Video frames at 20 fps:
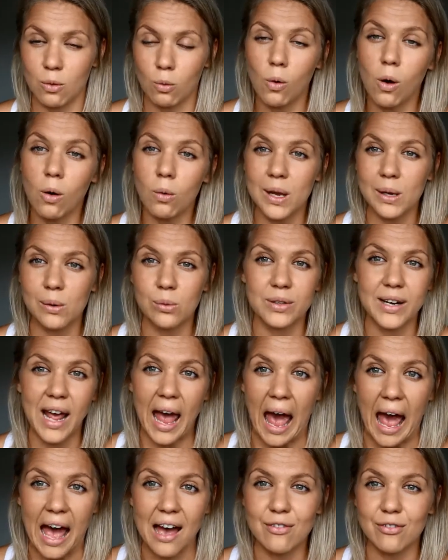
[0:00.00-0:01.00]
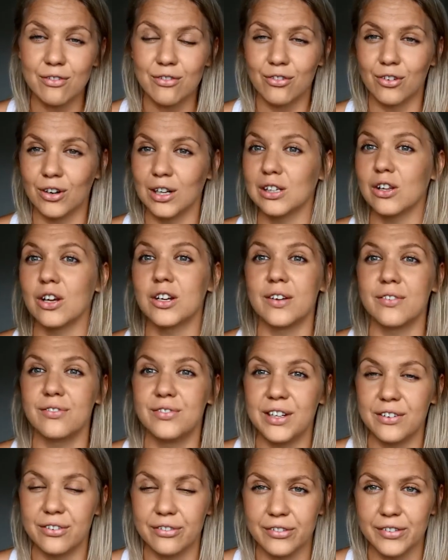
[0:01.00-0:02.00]
what we would have for a lot of
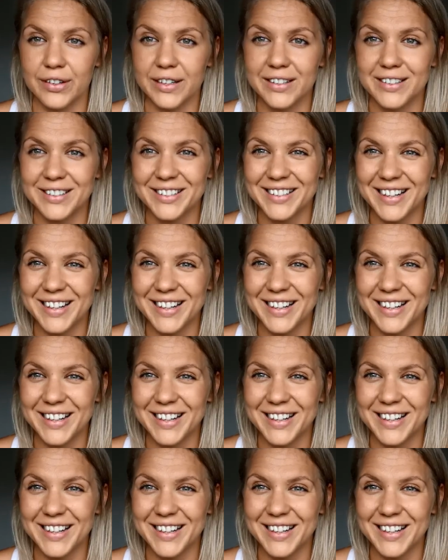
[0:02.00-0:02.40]
different